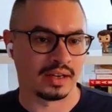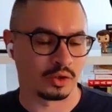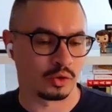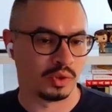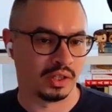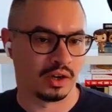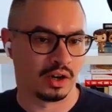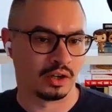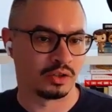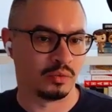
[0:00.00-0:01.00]
It's really
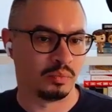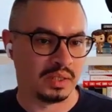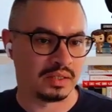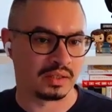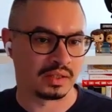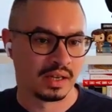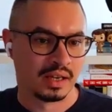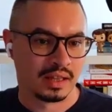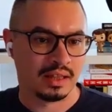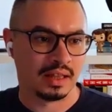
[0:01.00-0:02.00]
hard to piece
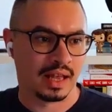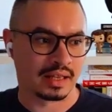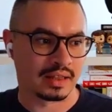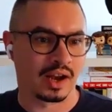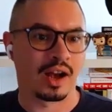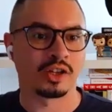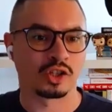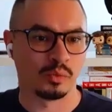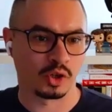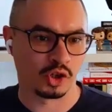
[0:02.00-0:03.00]
like the
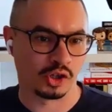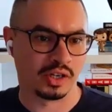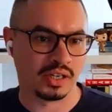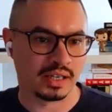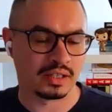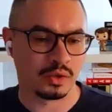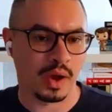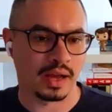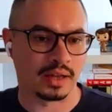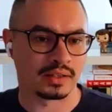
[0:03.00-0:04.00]
customer journey end to
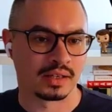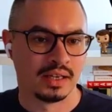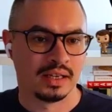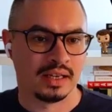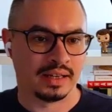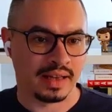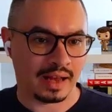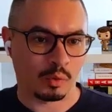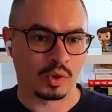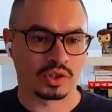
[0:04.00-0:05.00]
end. And
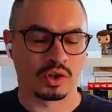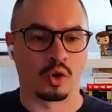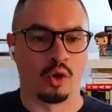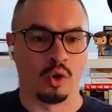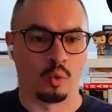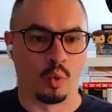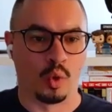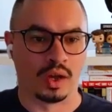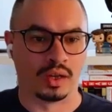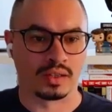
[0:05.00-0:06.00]
that was our goal
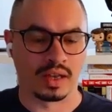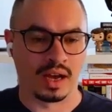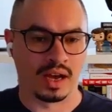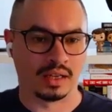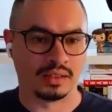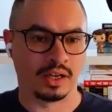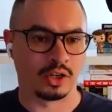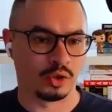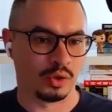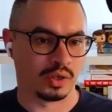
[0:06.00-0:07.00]
with Data
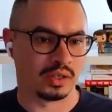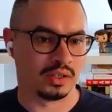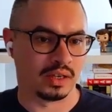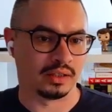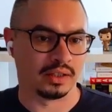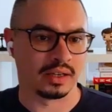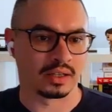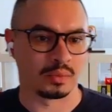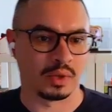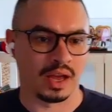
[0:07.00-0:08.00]
Studio and the
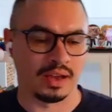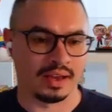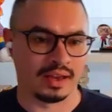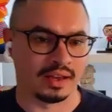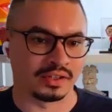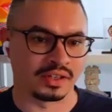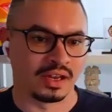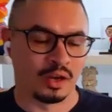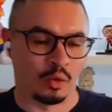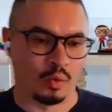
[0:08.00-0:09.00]
analytics play is
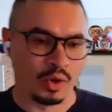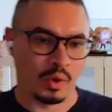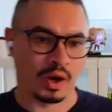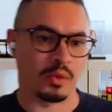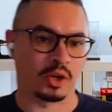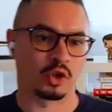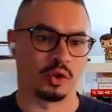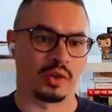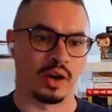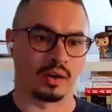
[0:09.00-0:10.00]
we want to make
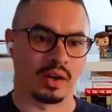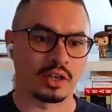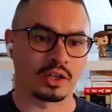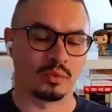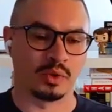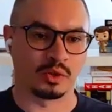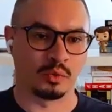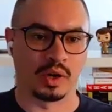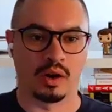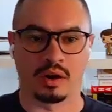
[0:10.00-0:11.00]
sure that our customers,
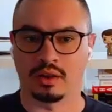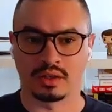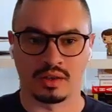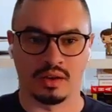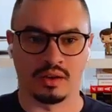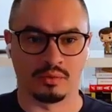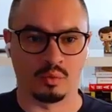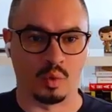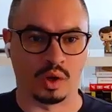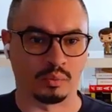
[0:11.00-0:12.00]
regardless of
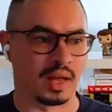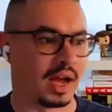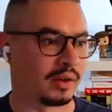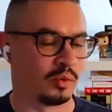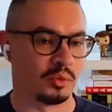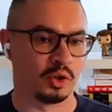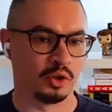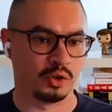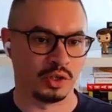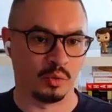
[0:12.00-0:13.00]
what platform they're
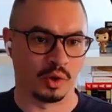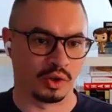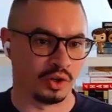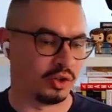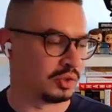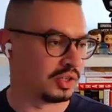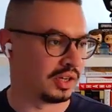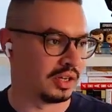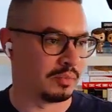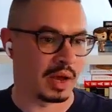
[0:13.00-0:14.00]
using, where they're using
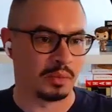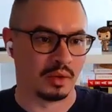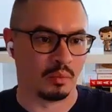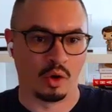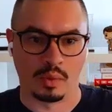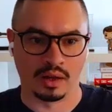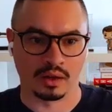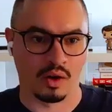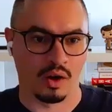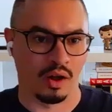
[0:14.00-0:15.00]
it, it might be a
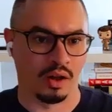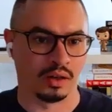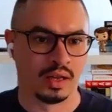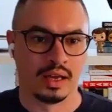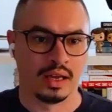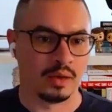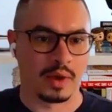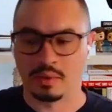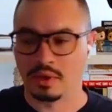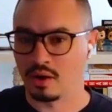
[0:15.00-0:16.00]
mobile call, it
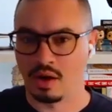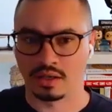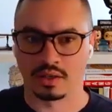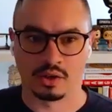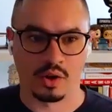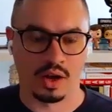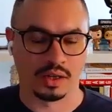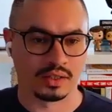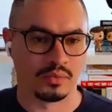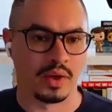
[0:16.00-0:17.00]
might be a call center
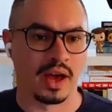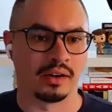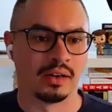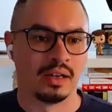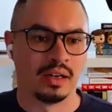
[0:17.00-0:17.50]
call, it doesn't matter.